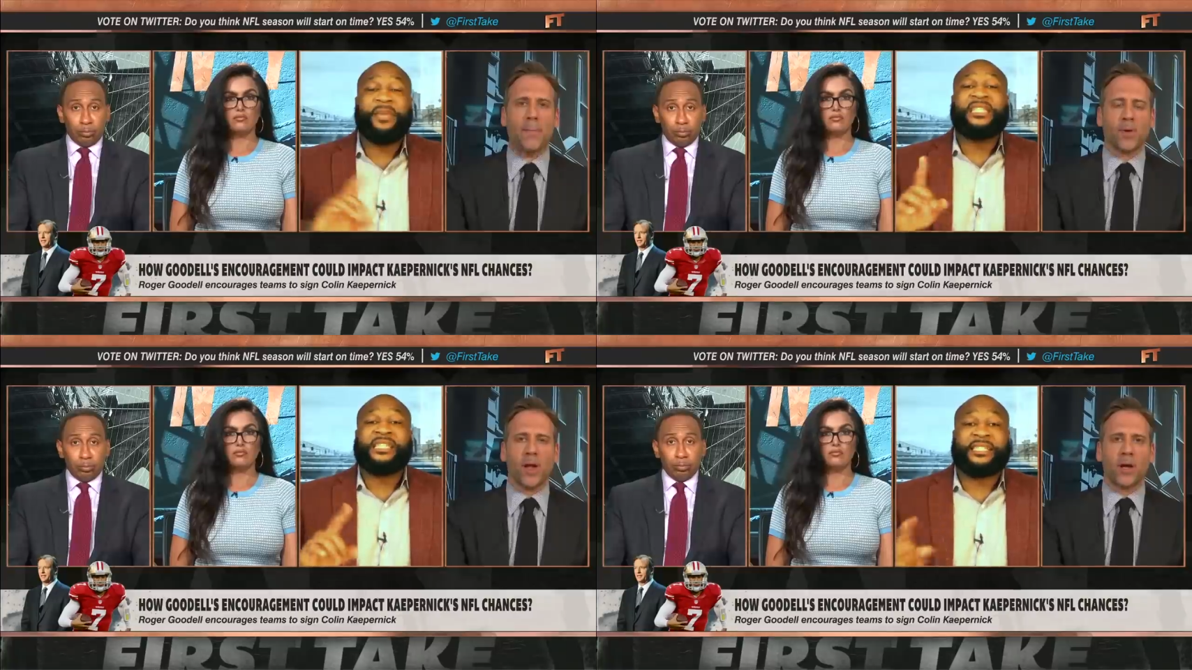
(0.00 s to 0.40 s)

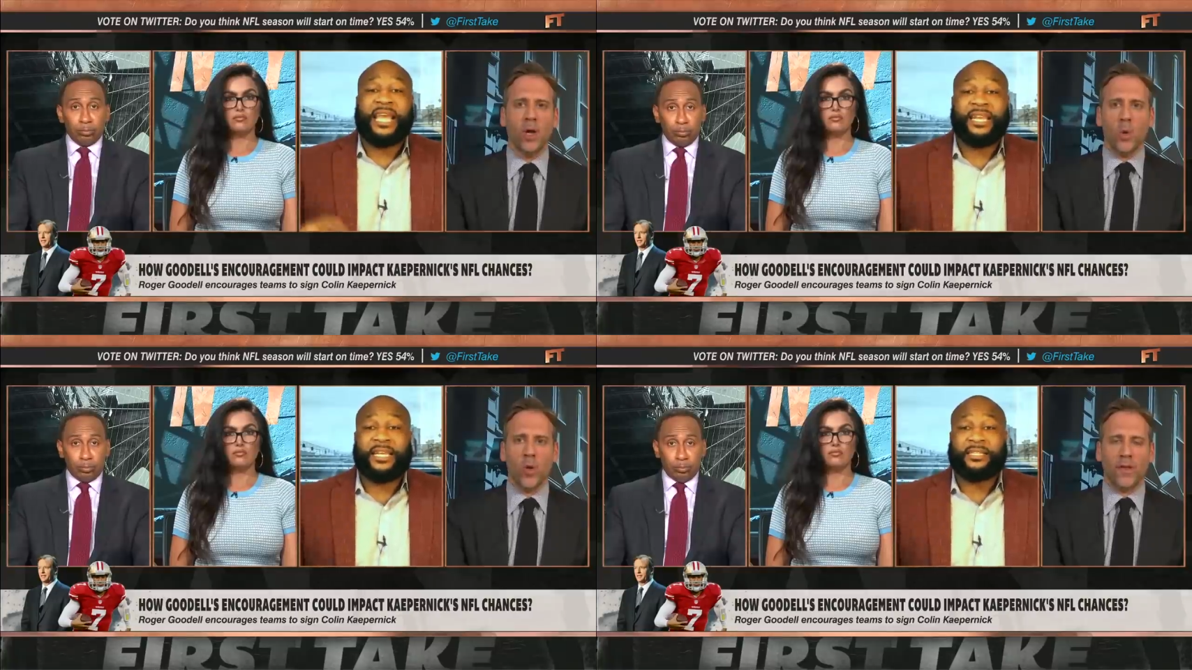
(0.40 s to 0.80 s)
Speaker 1: Kaepernick
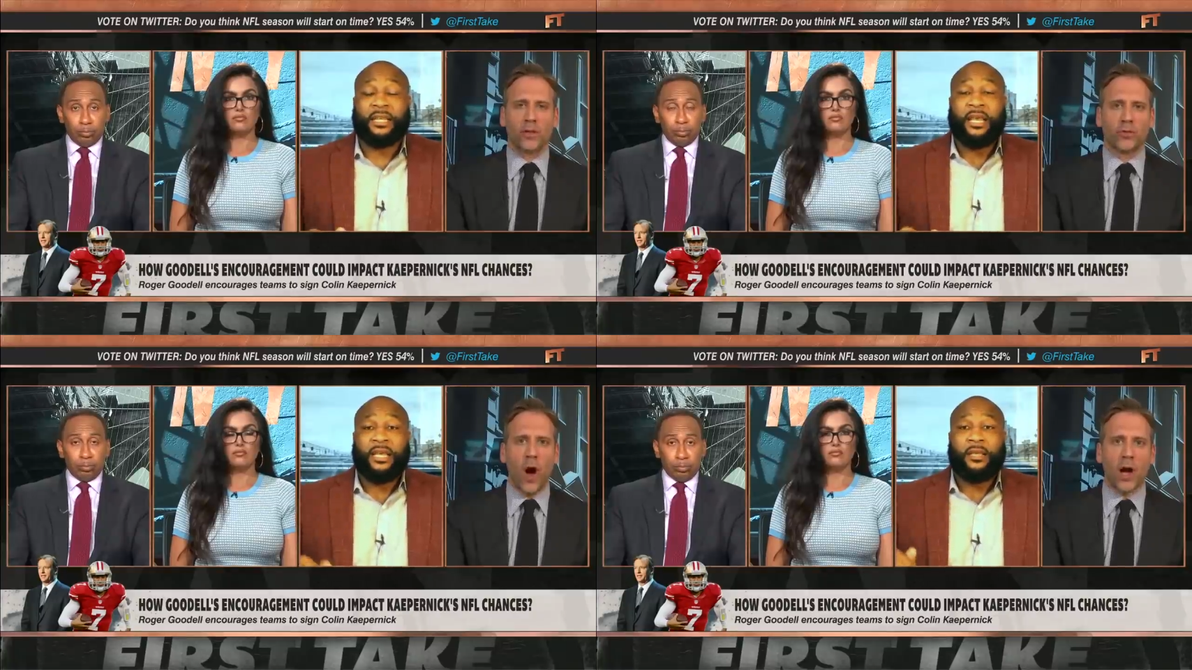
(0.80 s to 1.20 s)
with a
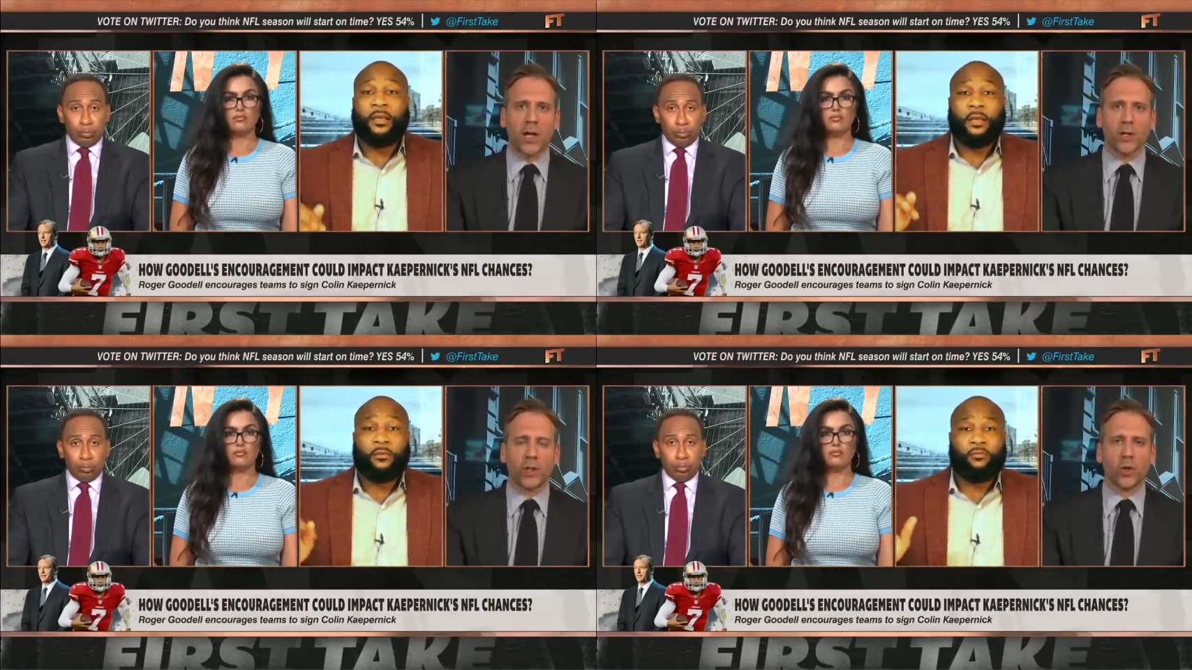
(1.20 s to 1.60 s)
drug
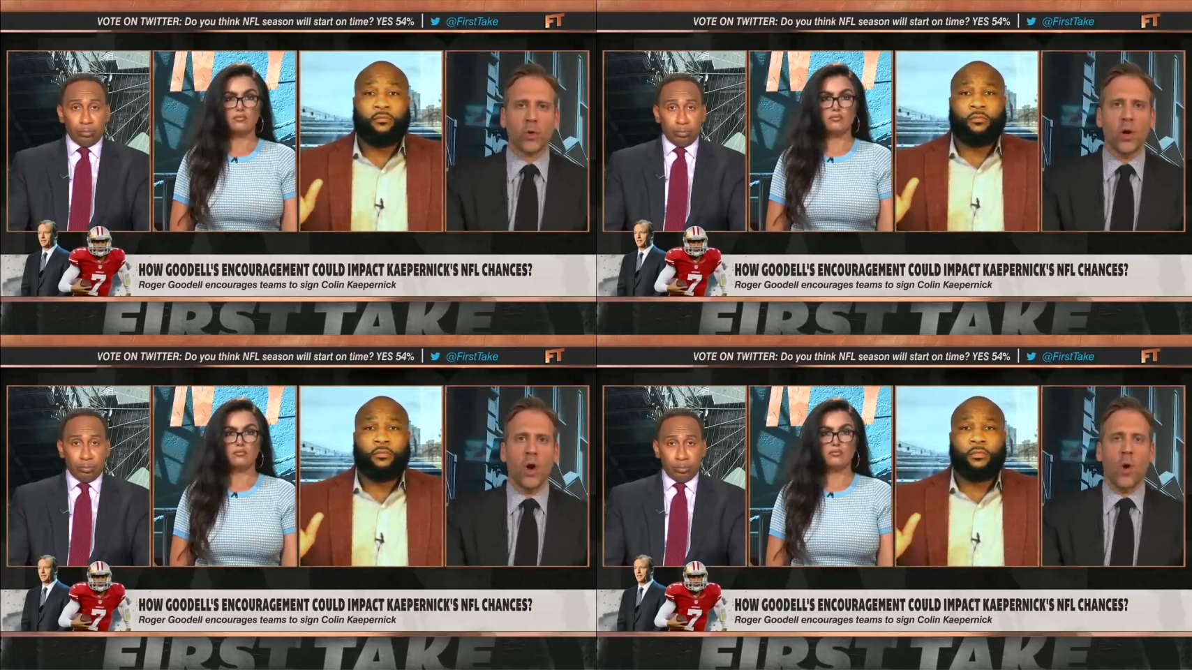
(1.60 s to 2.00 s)
issue
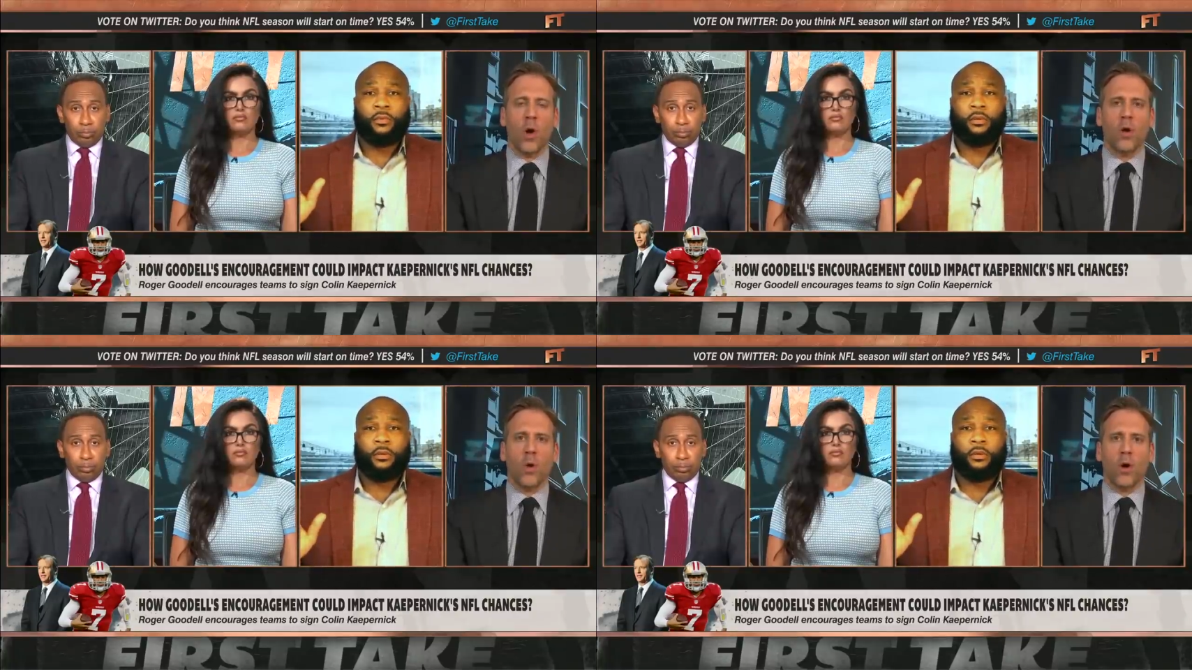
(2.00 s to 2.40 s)
or or
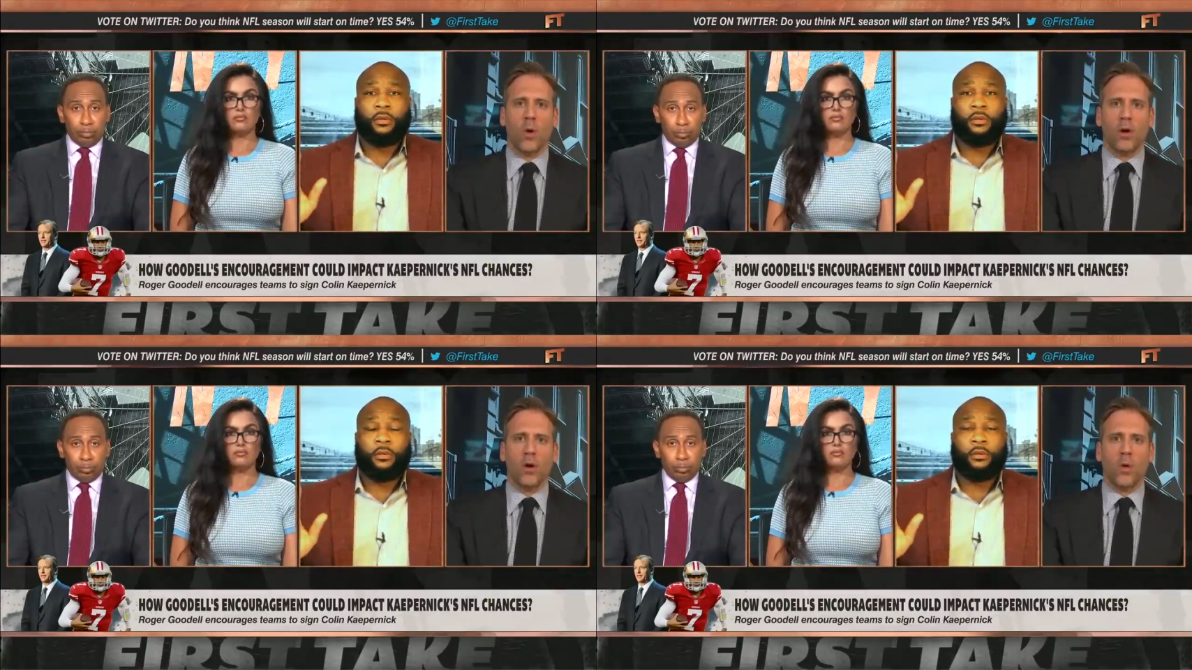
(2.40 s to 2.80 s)
or
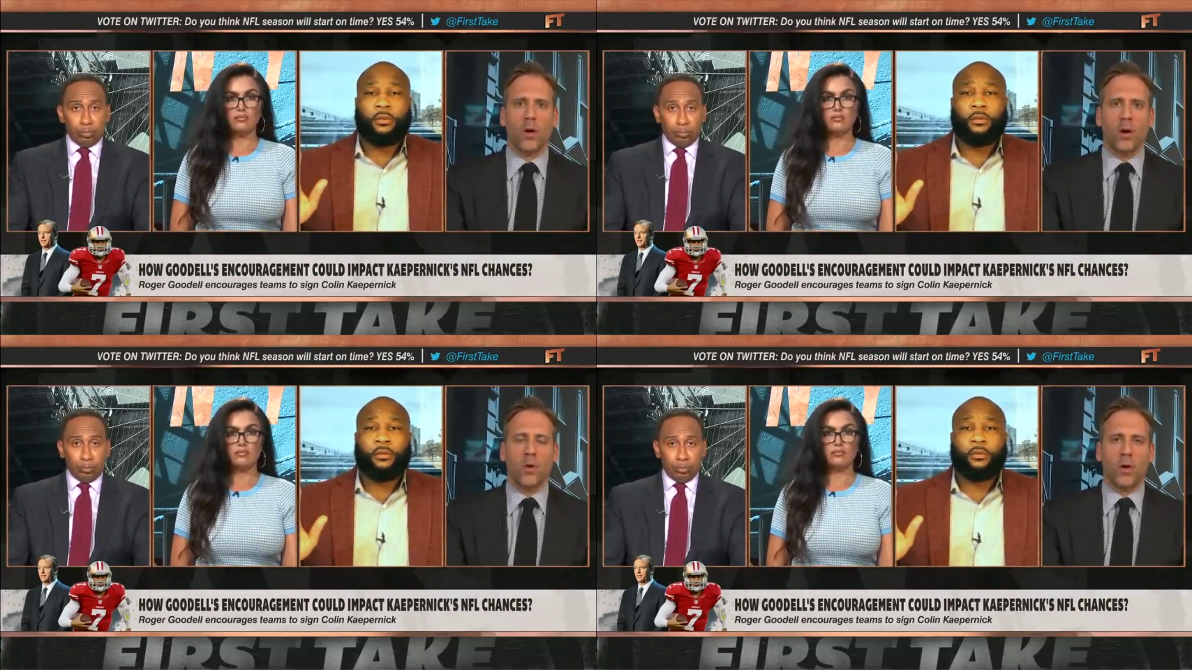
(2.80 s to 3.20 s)
or, a,
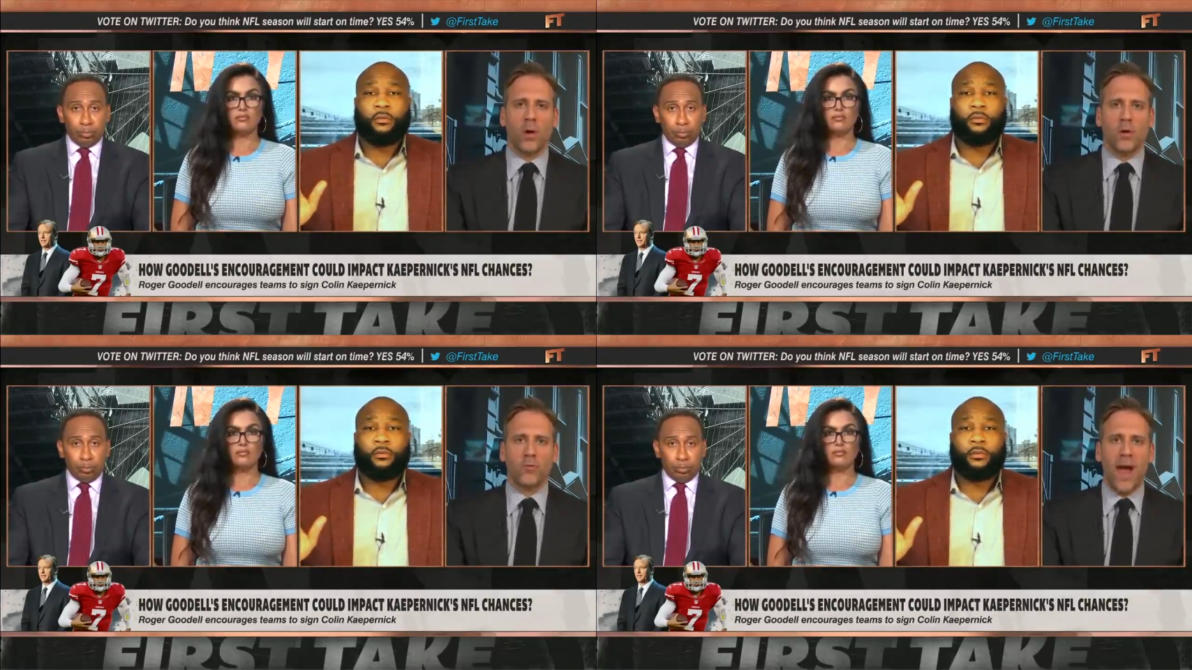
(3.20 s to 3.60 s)
or an
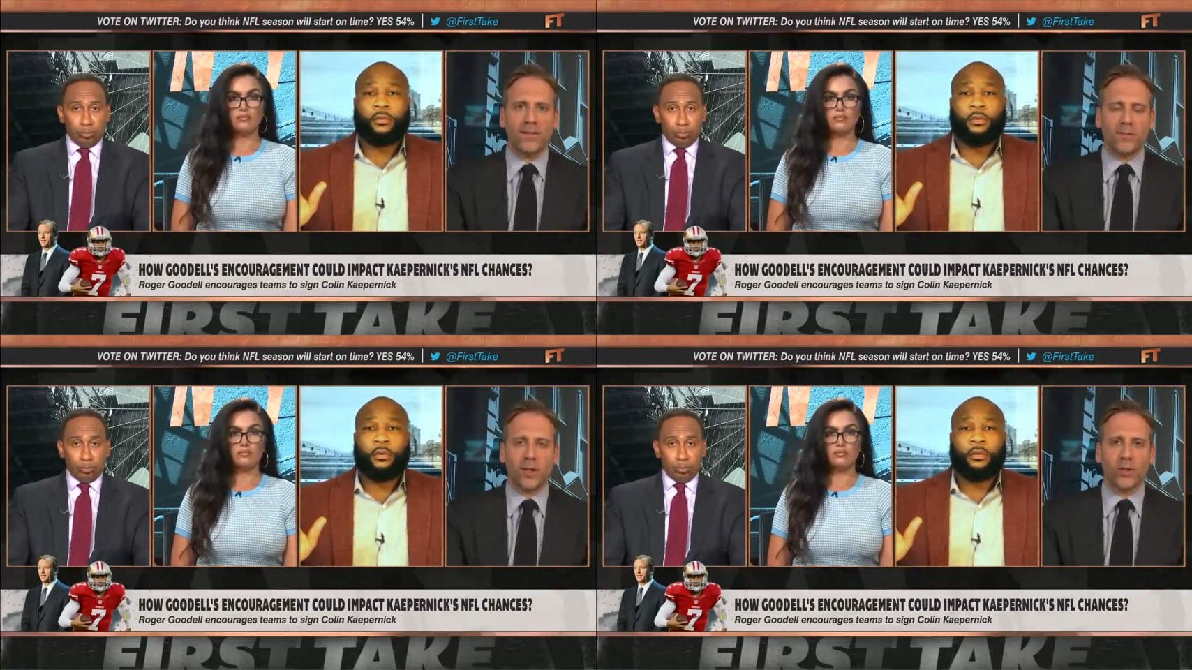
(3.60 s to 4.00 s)

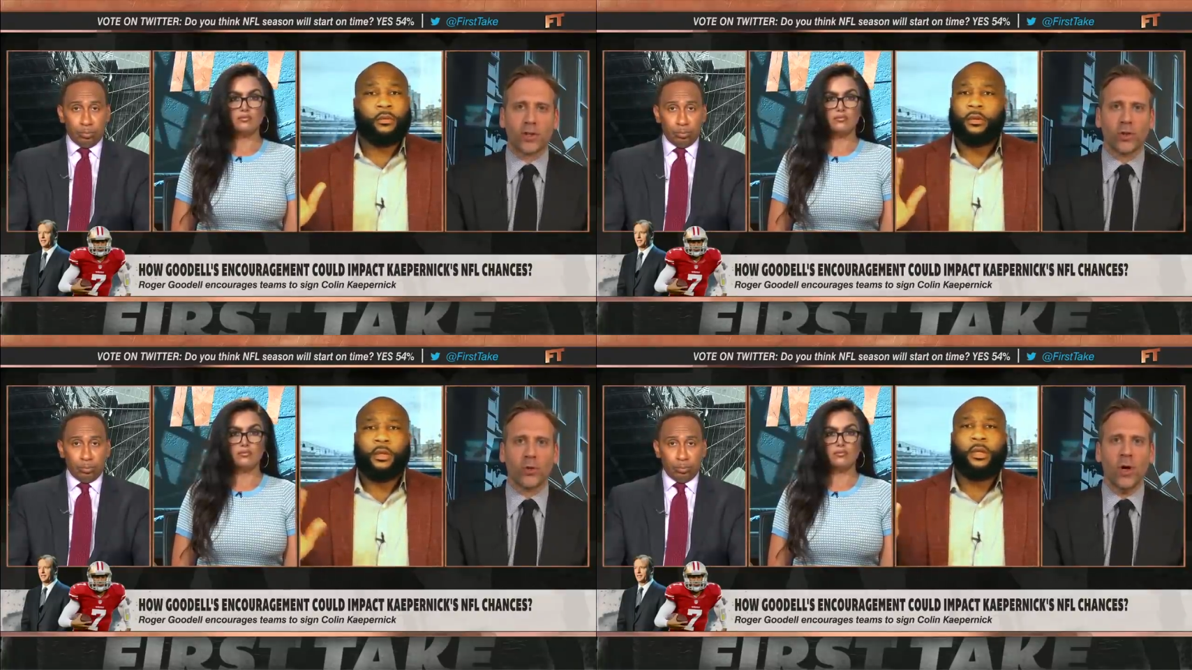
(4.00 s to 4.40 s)
arrest
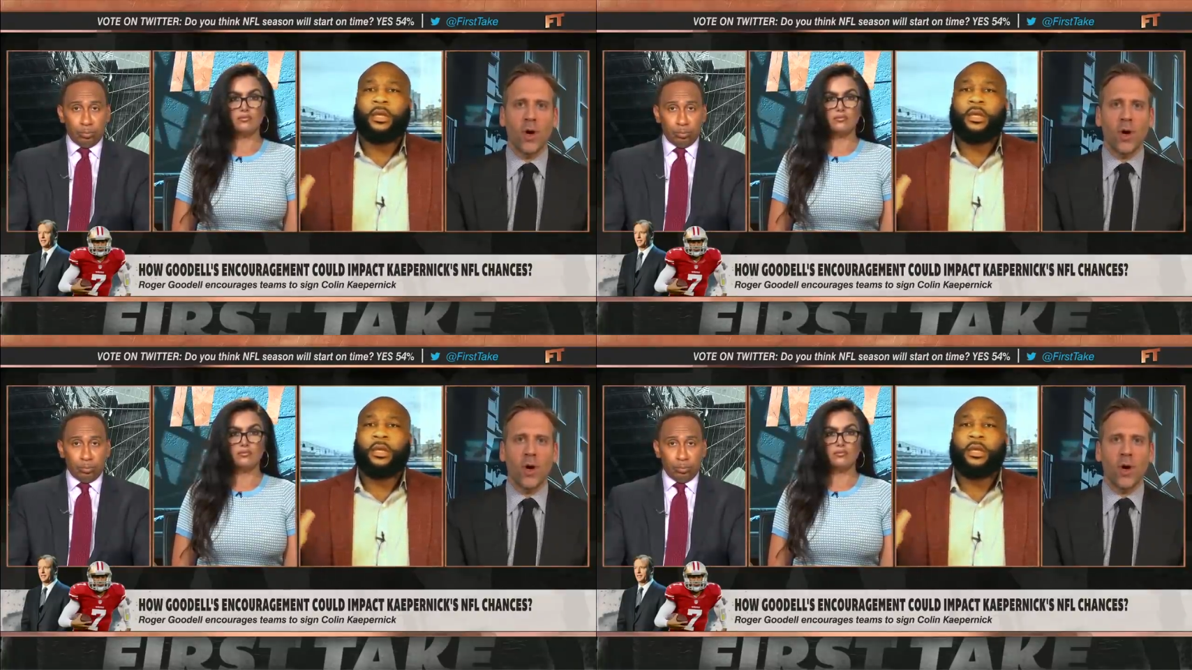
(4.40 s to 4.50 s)
issue